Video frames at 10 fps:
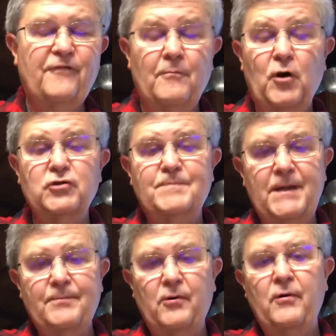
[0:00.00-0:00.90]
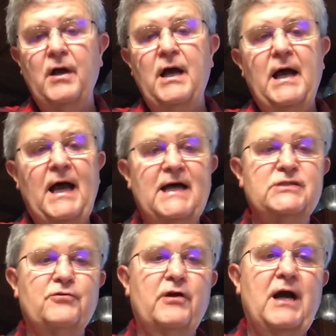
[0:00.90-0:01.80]
most people,
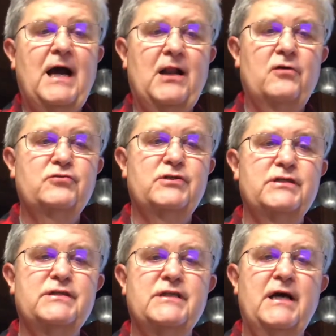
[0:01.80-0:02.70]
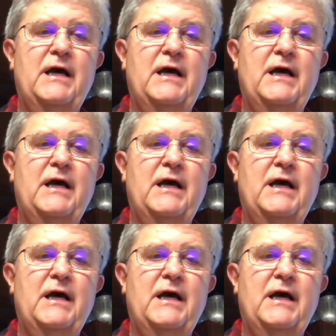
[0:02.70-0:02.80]
asteroid hyalosis,